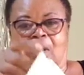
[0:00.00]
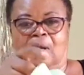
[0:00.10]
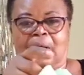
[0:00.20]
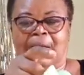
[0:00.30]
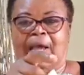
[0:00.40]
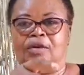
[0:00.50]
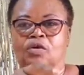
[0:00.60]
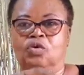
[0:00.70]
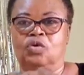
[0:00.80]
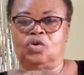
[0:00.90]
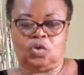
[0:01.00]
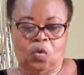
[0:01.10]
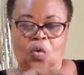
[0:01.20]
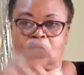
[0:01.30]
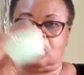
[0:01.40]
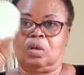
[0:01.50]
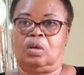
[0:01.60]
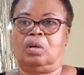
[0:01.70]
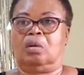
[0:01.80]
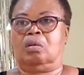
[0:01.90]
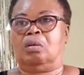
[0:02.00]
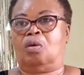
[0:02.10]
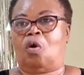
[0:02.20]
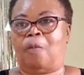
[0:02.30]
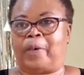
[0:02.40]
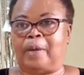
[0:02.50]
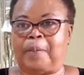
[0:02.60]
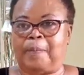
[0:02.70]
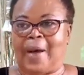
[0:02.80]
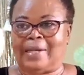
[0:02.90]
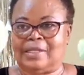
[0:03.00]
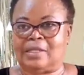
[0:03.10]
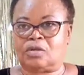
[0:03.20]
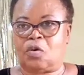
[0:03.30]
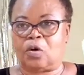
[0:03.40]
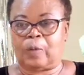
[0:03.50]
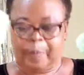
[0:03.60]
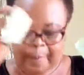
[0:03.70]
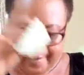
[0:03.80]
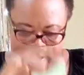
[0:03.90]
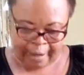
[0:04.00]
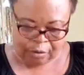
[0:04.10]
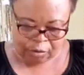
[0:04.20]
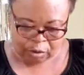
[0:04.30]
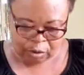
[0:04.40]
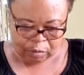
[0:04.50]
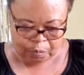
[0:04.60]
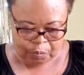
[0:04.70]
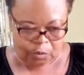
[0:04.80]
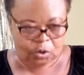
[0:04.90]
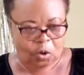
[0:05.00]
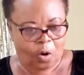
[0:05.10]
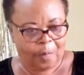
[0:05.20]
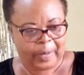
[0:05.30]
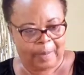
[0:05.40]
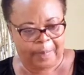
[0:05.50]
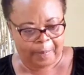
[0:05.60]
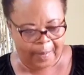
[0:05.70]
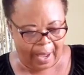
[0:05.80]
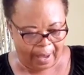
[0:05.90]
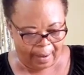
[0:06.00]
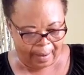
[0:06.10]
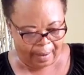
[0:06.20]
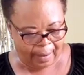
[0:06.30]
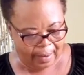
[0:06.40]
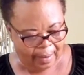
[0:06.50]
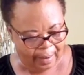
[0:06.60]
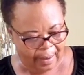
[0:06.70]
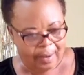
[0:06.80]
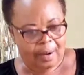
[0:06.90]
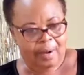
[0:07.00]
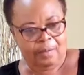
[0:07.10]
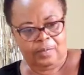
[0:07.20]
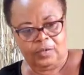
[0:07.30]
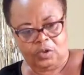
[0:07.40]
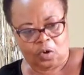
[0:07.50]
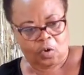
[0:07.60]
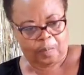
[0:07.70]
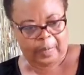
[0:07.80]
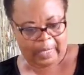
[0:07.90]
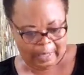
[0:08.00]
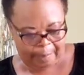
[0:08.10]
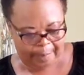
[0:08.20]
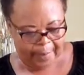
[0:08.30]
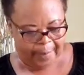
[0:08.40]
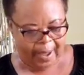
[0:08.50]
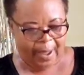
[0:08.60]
Rather, you use your what? Cupcake paper. This is cupcake paper. Just put your cupcake paper. Put your cupcake paper.